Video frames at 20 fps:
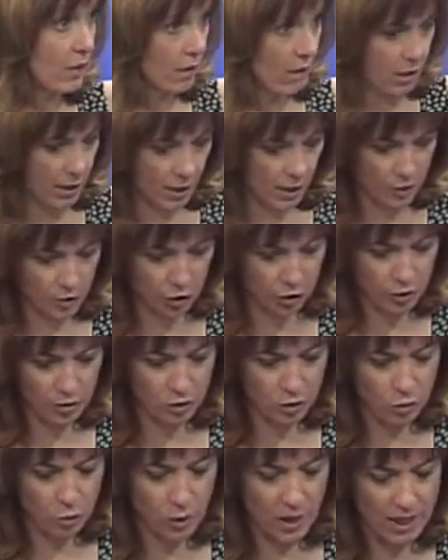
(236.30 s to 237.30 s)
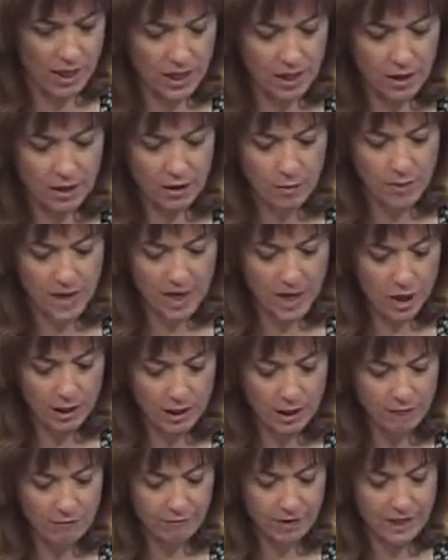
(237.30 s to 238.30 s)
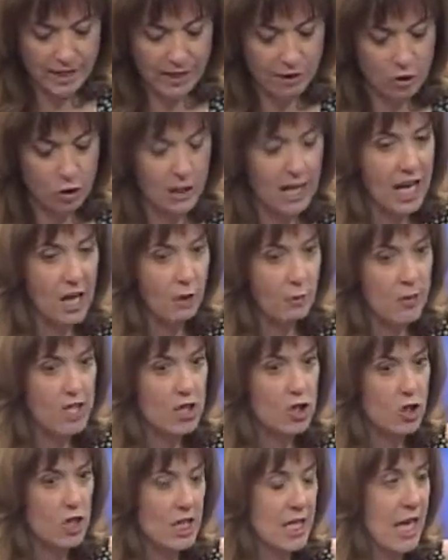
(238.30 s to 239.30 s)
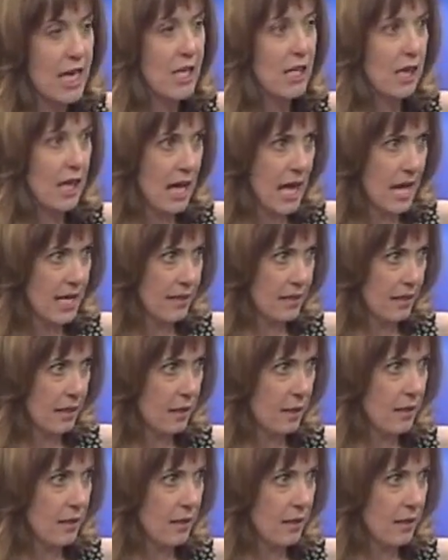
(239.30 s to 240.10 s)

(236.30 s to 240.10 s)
It's starting on June the 20th, the Manulife Financial LPGA Classic